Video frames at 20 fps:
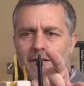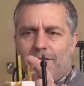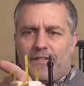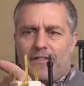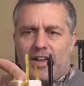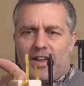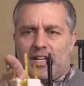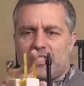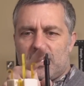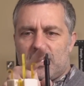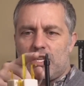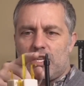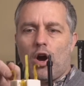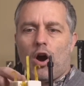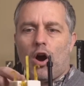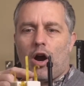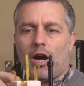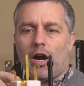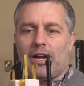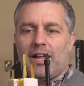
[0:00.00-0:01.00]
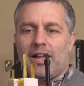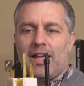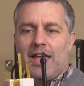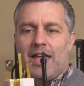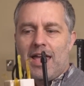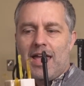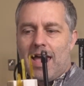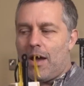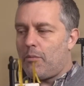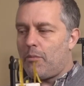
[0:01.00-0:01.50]
feeds yarn.
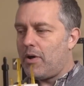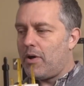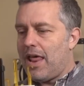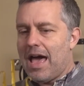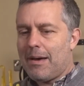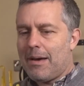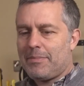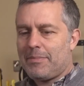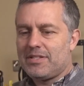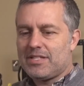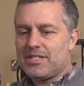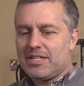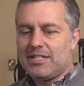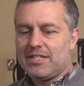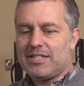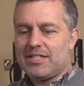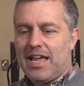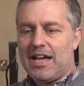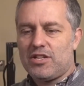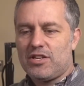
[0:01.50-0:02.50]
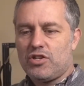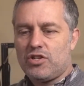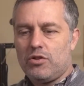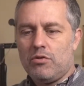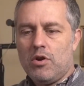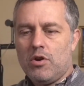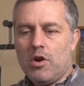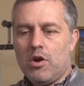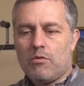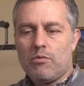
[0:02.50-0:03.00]
And what happens is, as
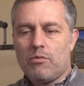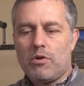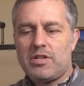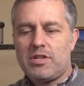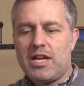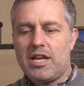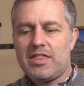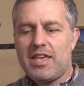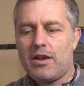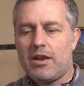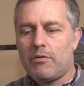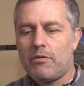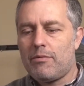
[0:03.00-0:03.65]
you rotate that